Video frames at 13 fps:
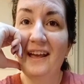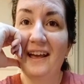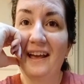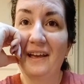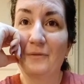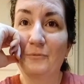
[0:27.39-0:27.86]

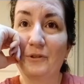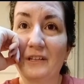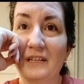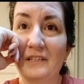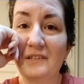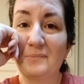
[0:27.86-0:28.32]
and we're
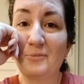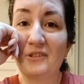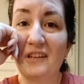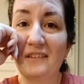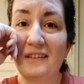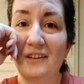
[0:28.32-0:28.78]
gonna just
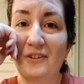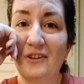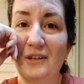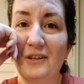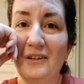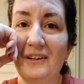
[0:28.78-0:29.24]
pretend that you're
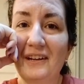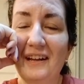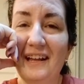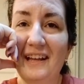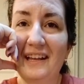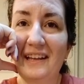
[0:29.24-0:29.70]
here
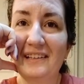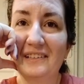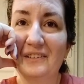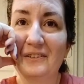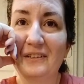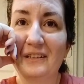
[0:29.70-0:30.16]
and
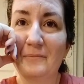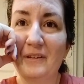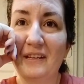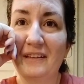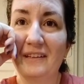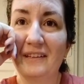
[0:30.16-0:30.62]
you're gonna
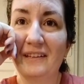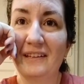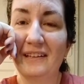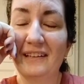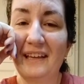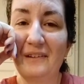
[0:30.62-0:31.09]
be
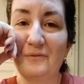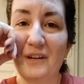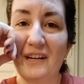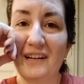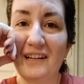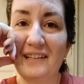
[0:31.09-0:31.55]
getting
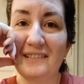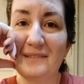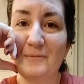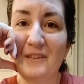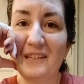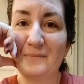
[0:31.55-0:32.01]
ready to eat some
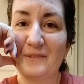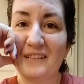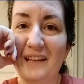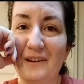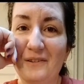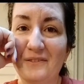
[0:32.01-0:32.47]
of these
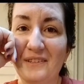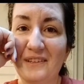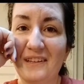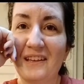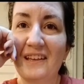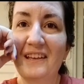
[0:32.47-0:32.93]
potatoes.
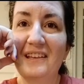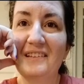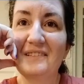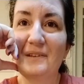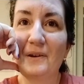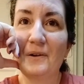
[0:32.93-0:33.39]

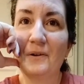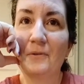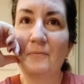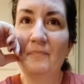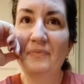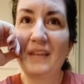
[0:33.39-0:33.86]

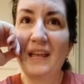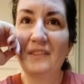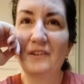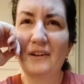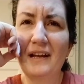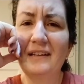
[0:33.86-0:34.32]
So
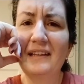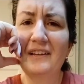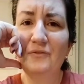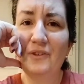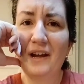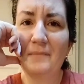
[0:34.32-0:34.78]
they're kind of
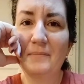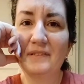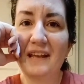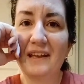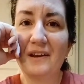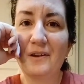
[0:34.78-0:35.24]
like fried
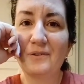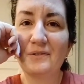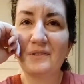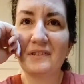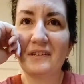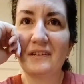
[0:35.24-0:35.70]

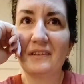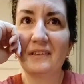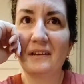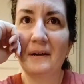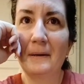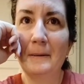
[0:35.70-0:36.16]
potatoes,
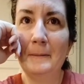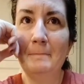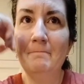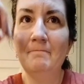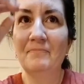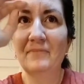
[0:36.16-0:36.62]

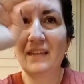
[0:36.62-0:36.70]
um,